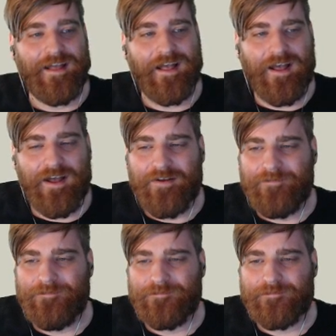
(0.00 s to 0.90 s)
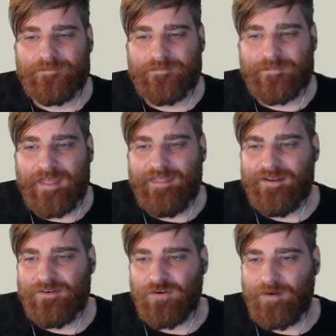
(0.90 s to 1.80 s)
I
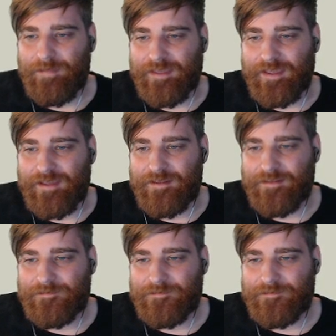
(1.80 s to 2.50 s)
think normally...